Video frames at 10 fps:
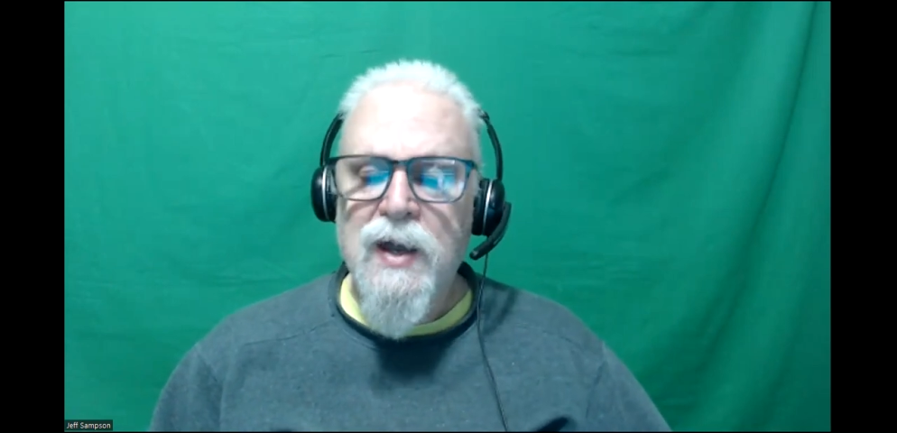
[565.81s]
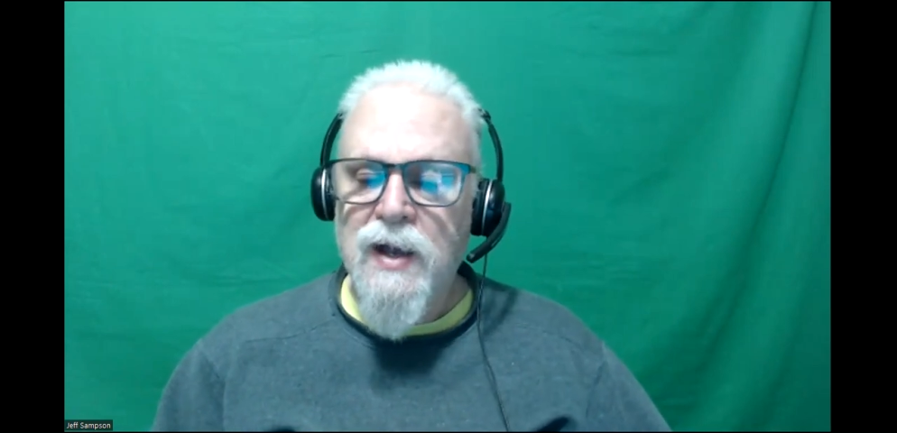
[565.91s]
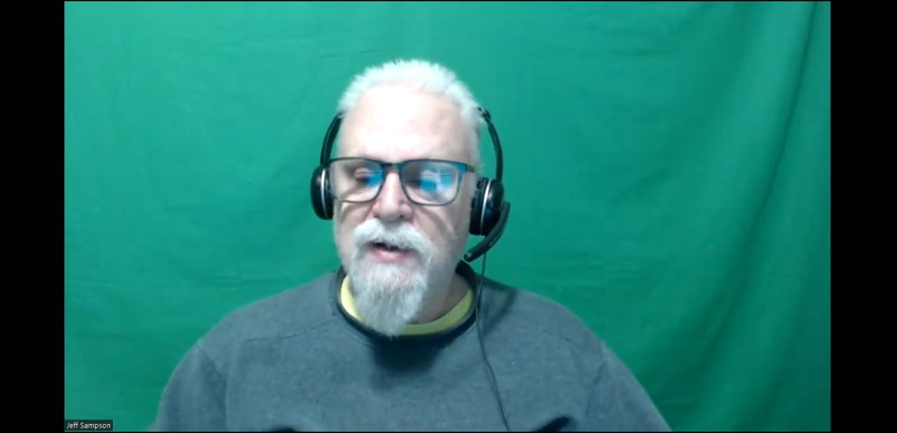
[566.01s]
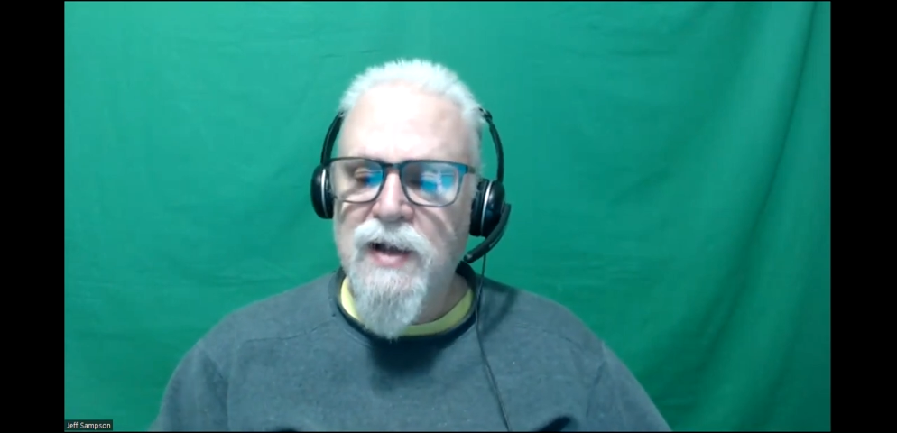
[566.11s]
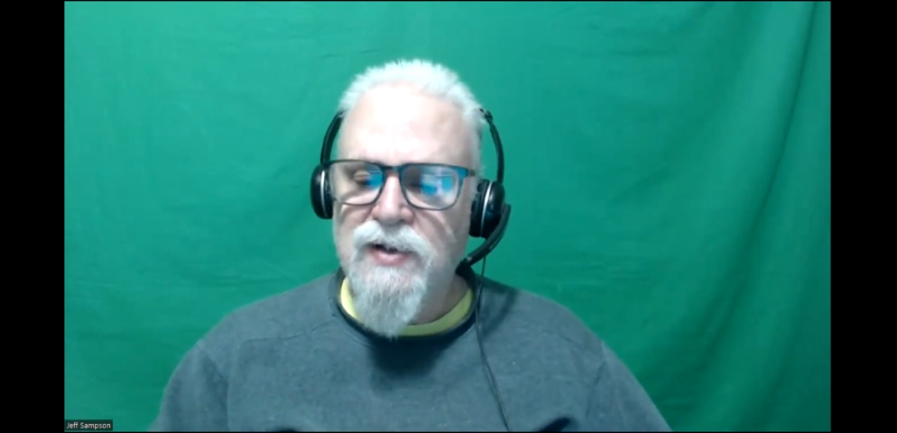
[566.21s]

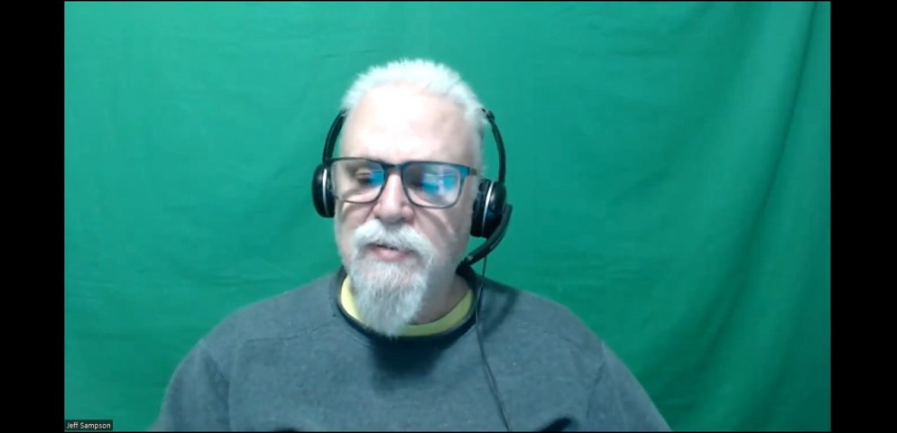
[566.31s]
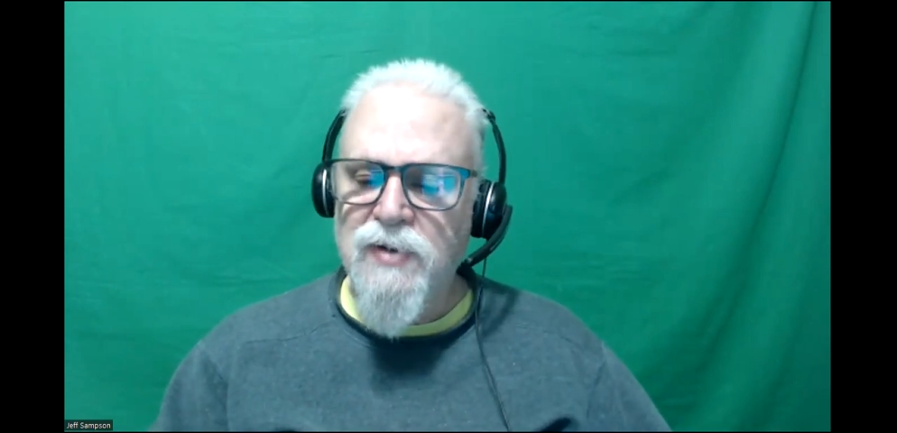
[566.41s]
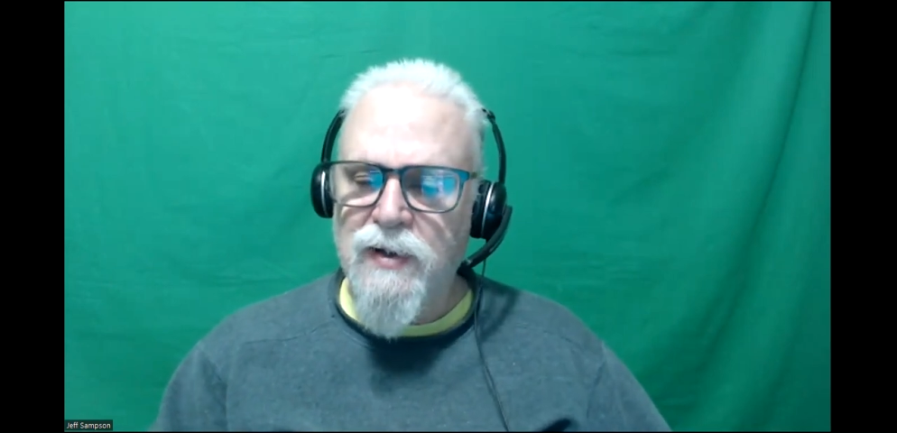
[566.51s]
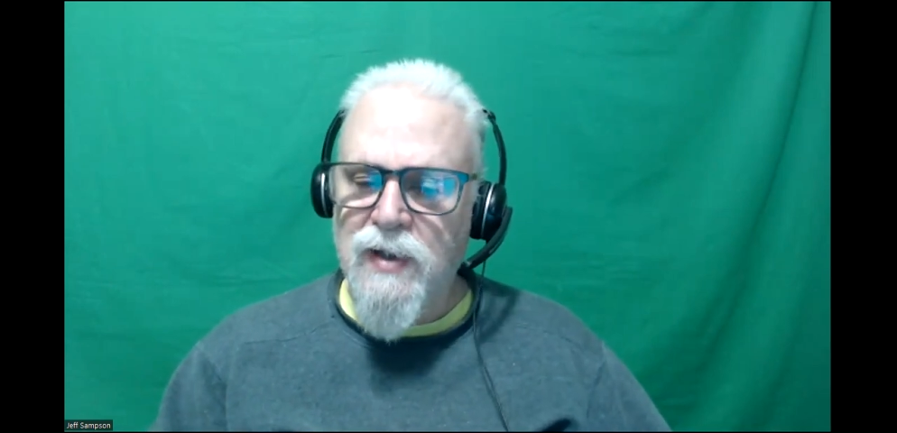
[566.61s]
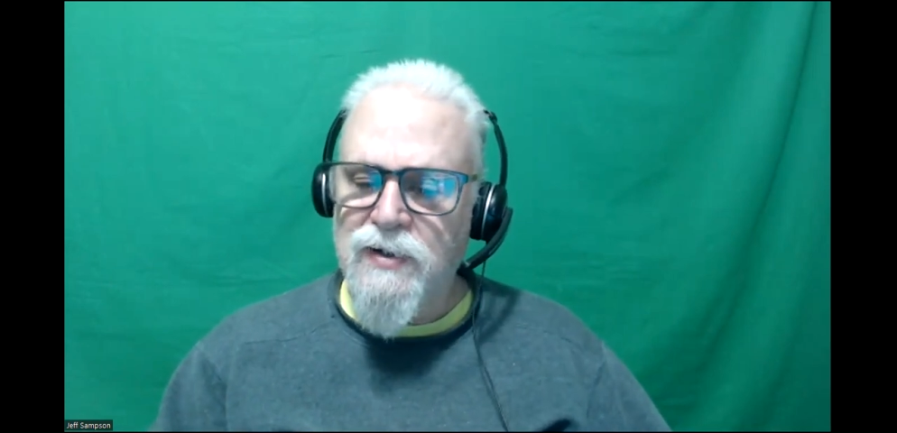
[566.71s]
it. It seems
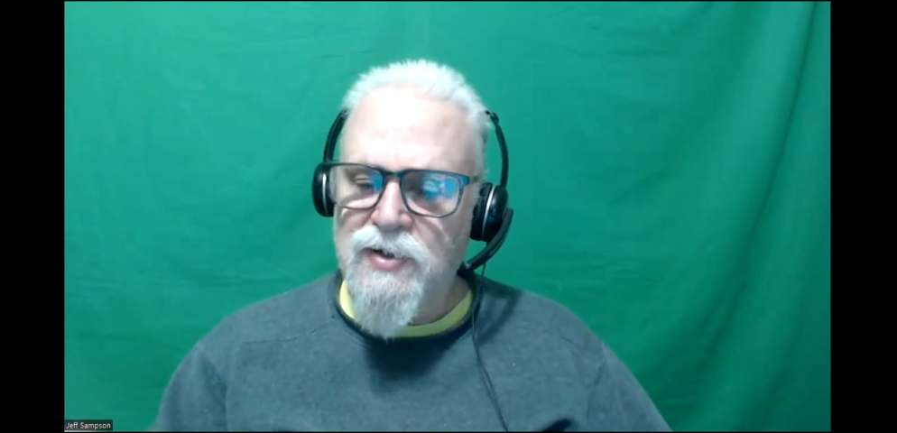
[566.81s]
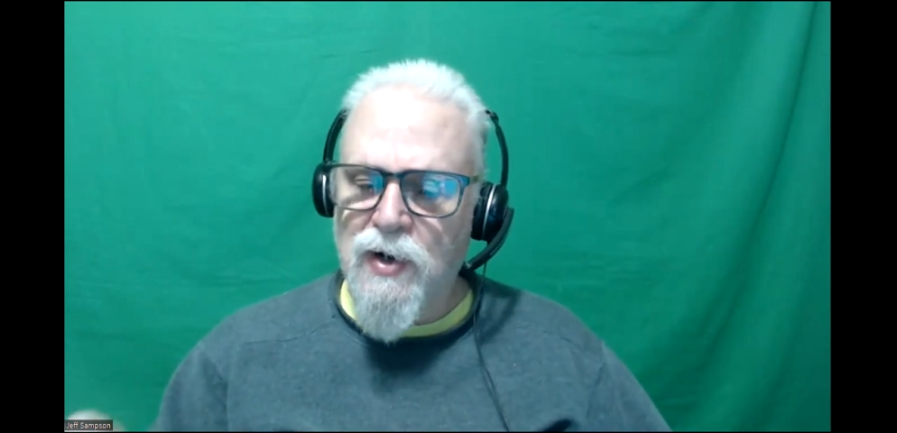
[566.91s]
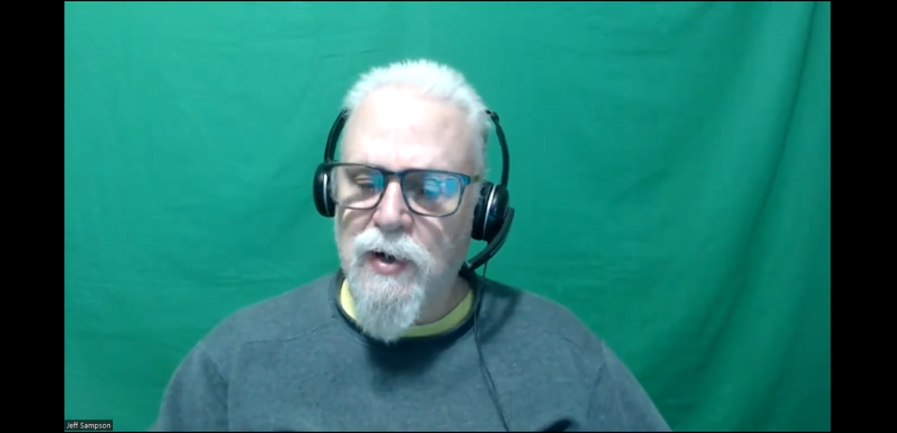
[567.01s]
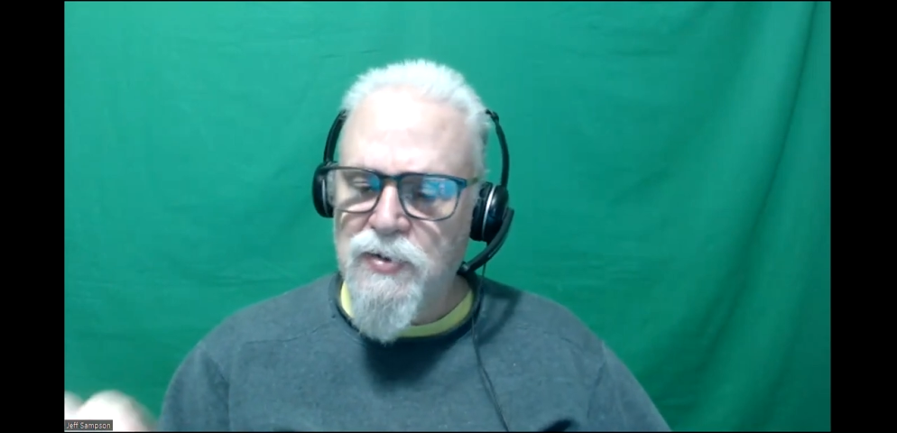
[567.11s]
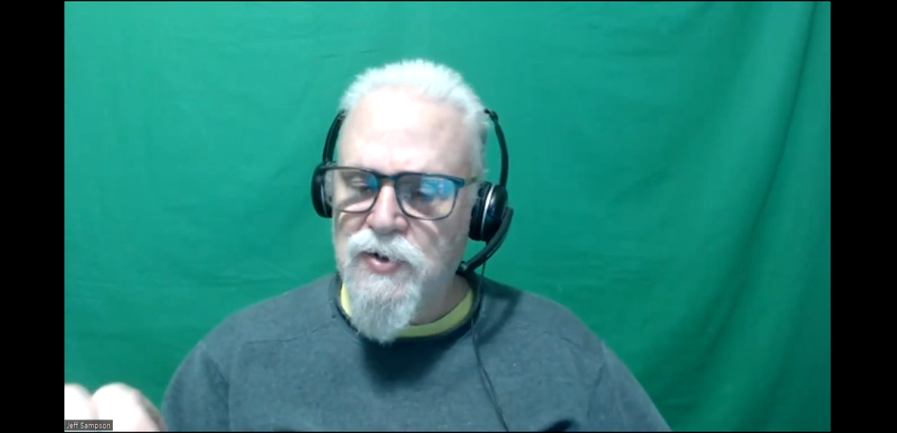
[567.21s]
like that startup